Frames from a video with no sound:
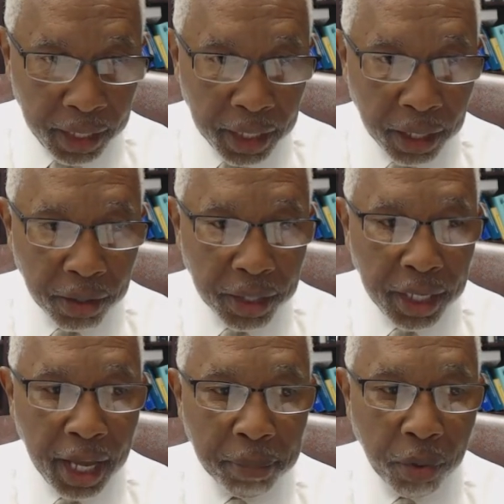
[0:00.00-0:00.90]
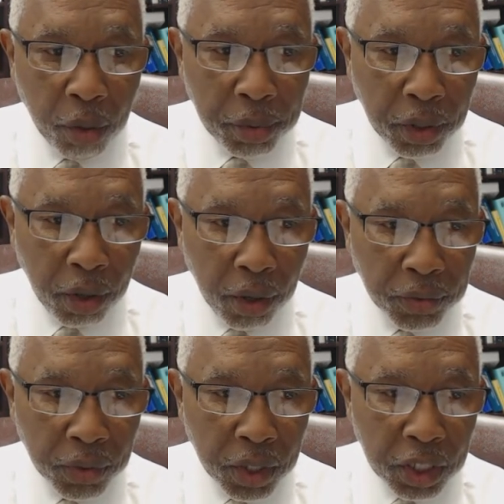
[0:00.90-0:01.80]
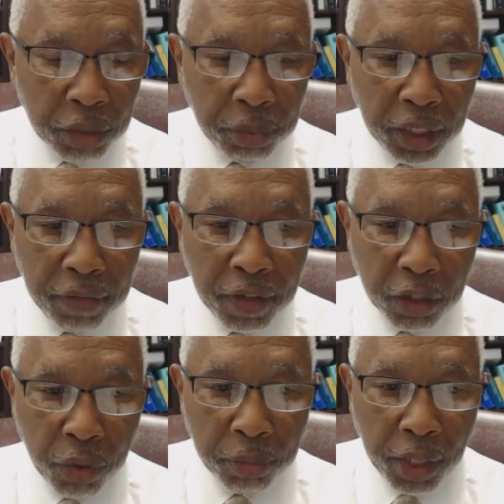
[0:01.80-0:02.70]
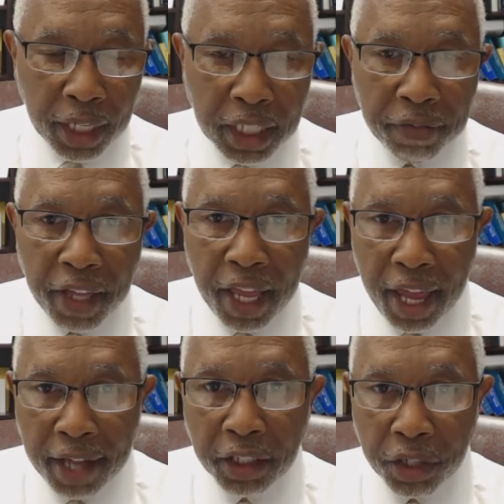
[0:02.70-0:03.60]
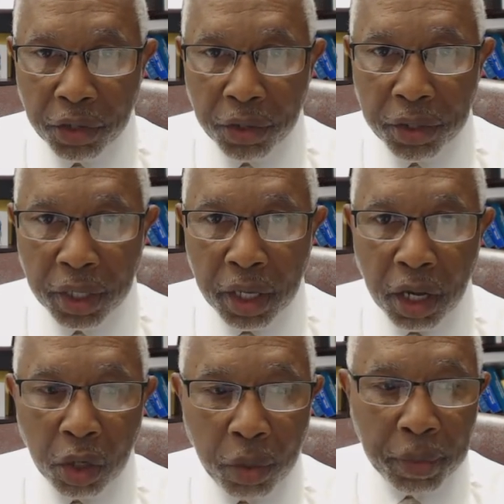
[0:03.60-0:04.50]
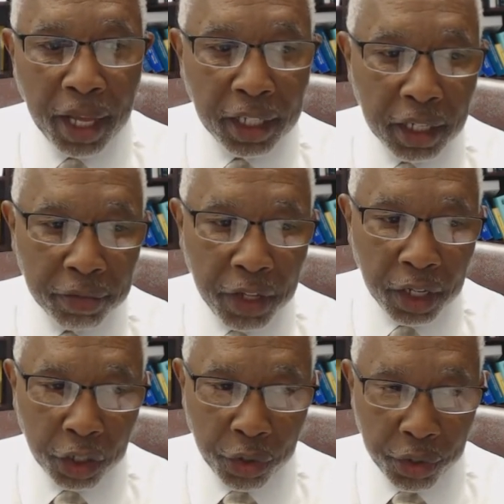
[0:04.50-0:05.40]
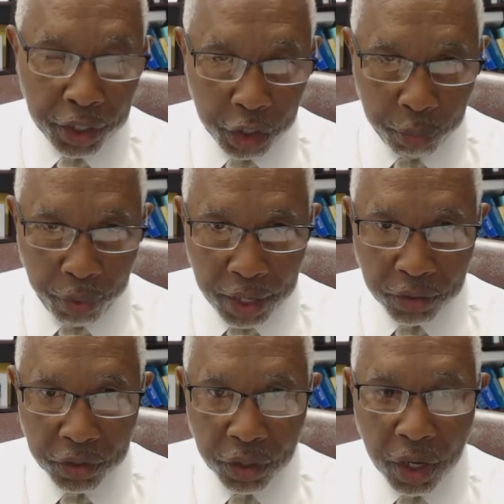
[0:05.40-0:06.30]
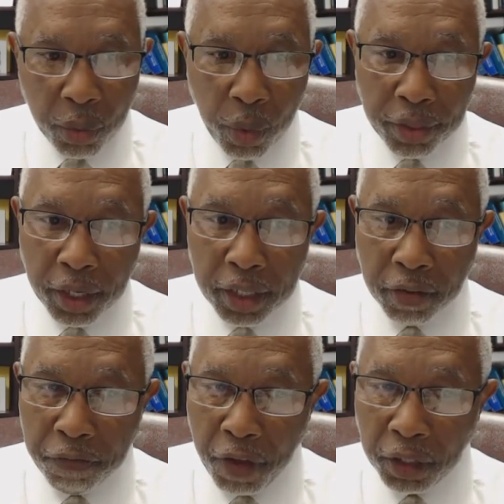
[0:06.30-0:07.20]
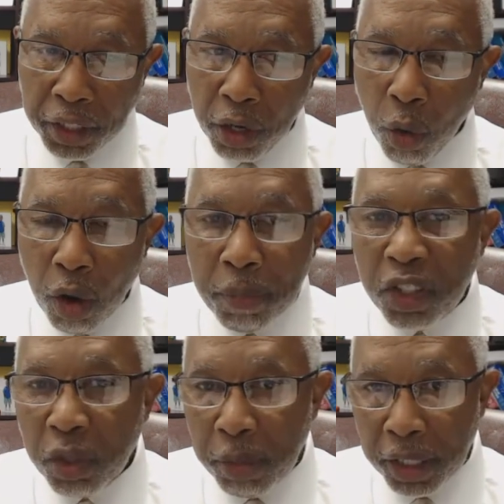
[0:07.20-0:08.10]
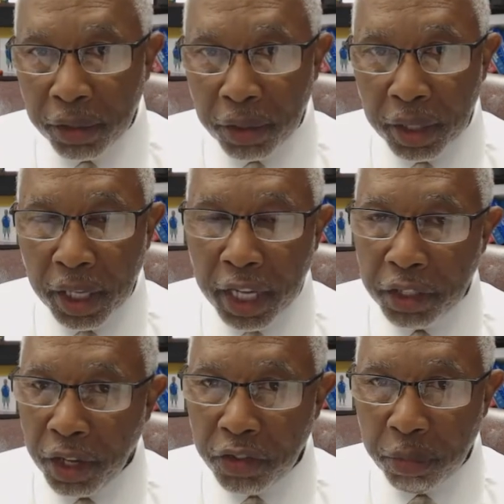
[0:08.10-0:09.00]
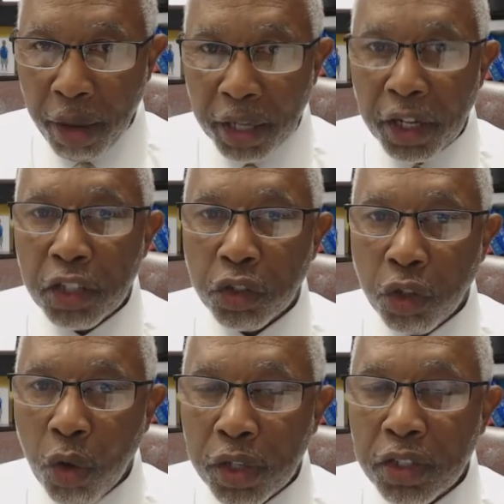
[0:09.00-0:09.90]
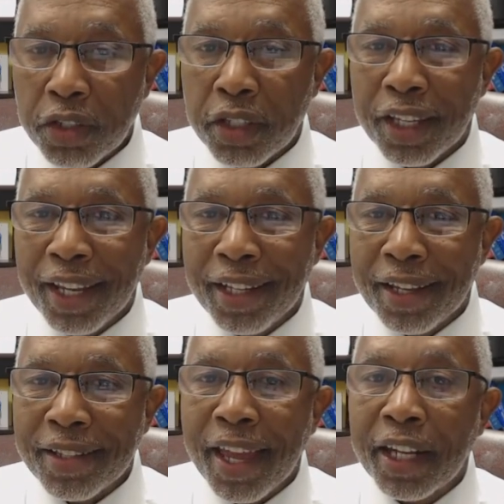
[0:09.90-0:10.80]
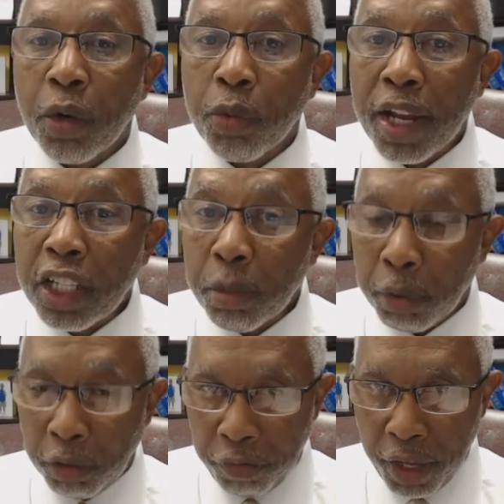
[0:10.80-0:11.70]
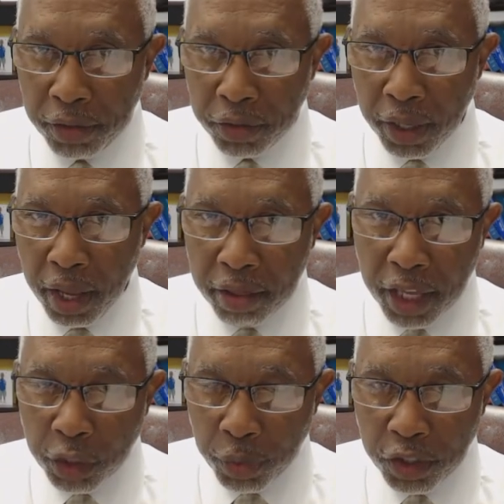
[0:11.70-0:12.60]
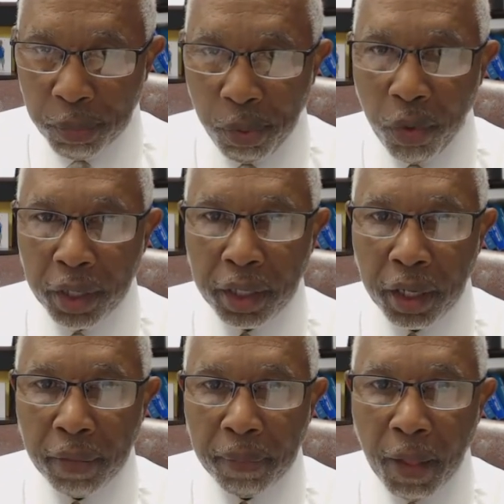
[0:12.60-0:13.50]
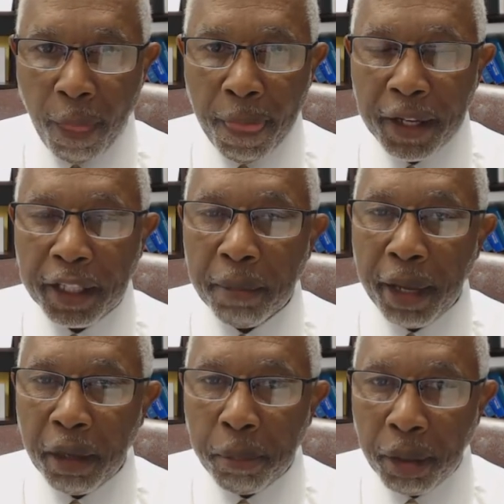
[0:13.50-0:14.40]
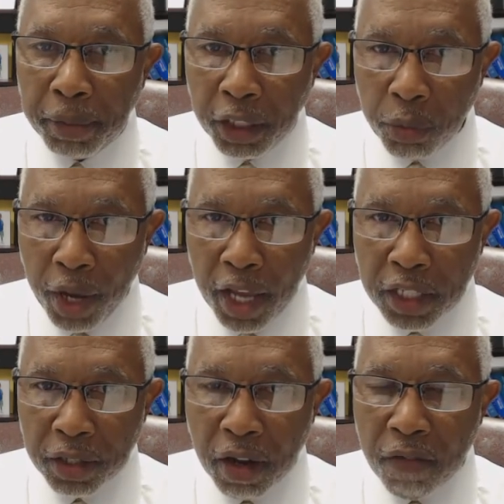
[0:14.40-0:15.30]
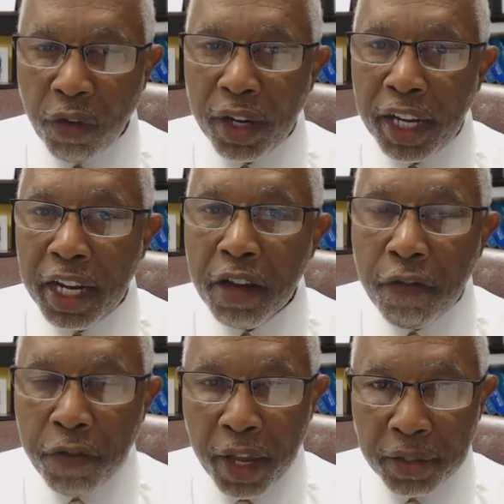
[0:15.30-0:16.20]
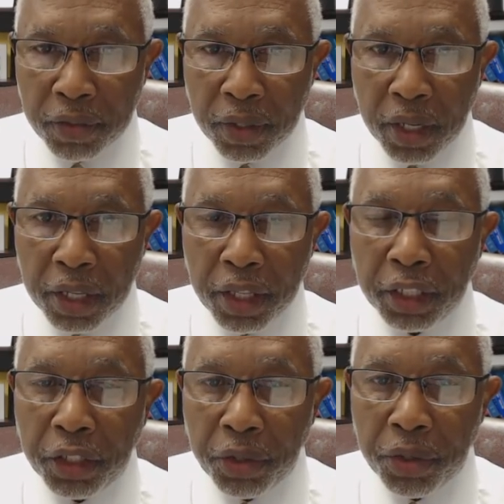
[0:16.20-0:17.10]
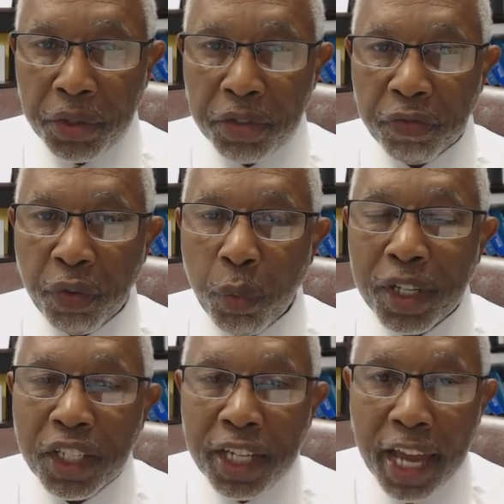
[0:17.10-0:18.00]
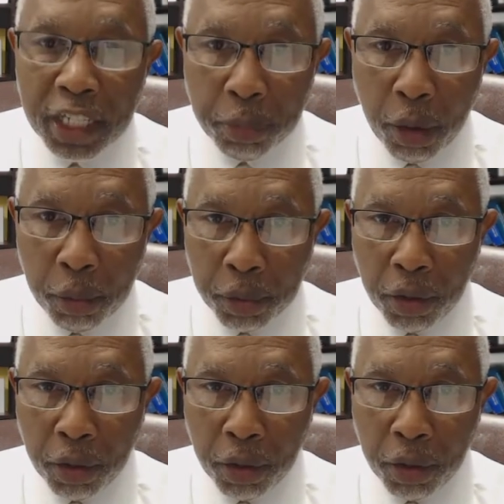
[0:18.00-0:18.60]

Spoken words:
here he had probable cause to believe that criminal activity had occurred. A criminal activity occurred in his presence, whether it's a felony or a misdemeanor. It doesn't matter as long as it is an arrestable offense. That's what's important here, that he can make a public arrest for any offense that occurs for which he has probable